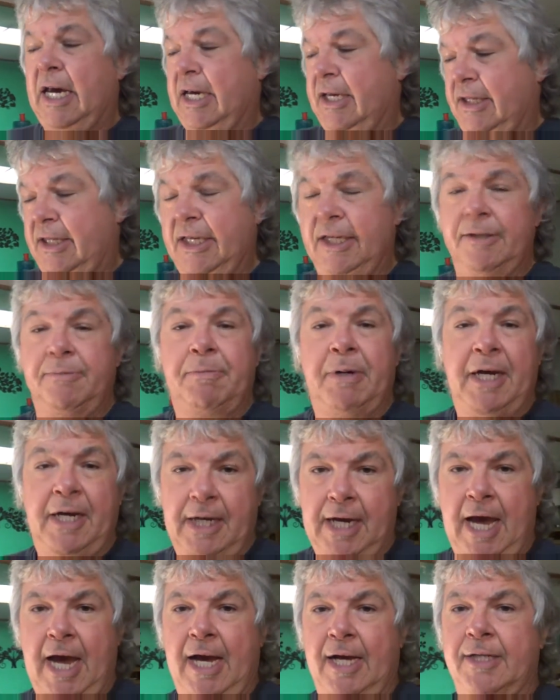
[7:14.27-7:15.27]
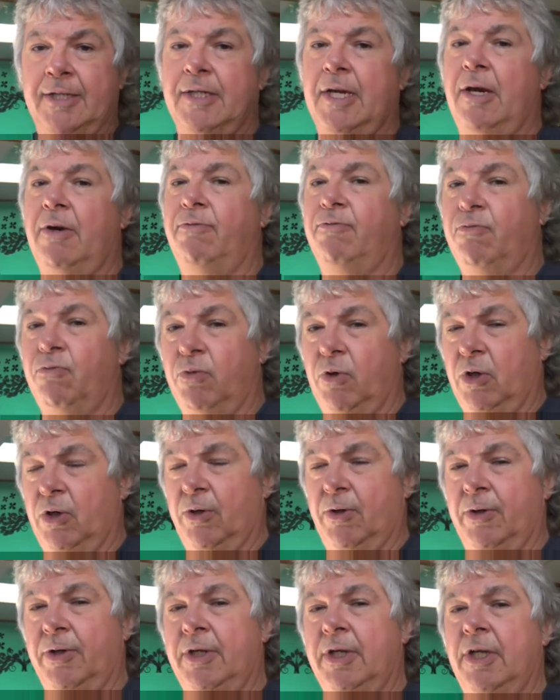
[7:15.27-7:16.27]
These pickaxes, I've
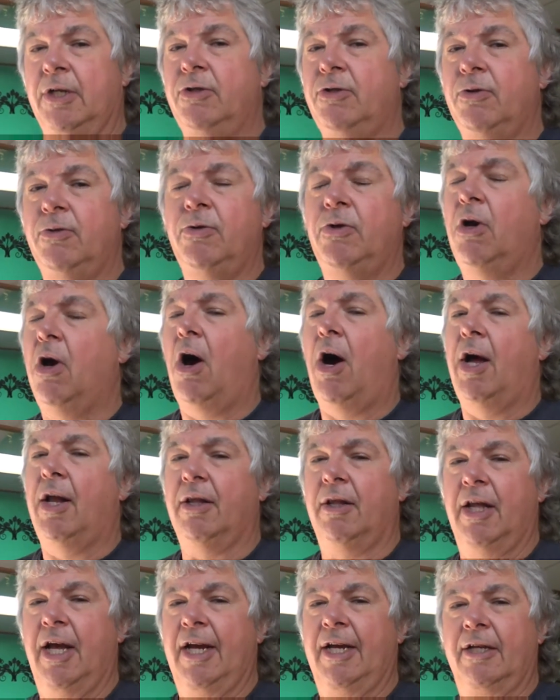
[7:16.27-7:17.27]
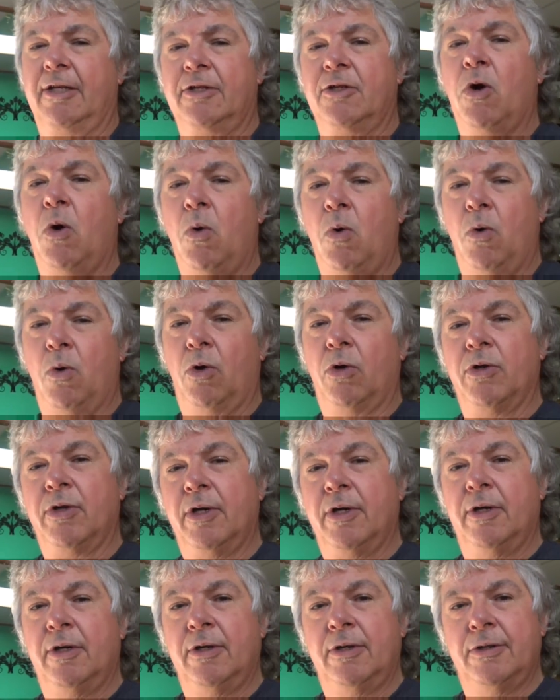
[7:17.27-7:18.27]
learned, do not like cold.
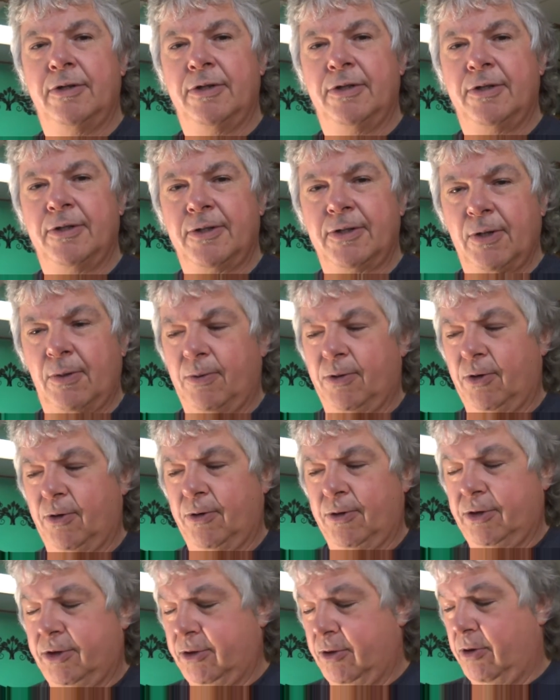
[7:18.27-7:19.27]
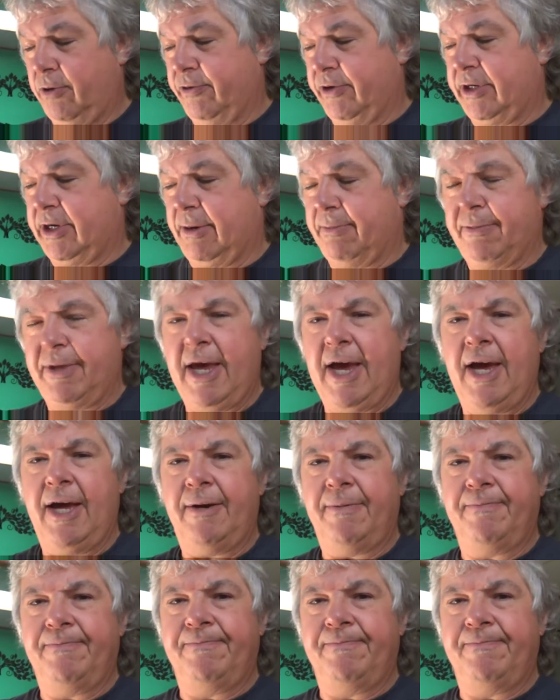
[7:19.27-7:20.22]
So in order to overcome that,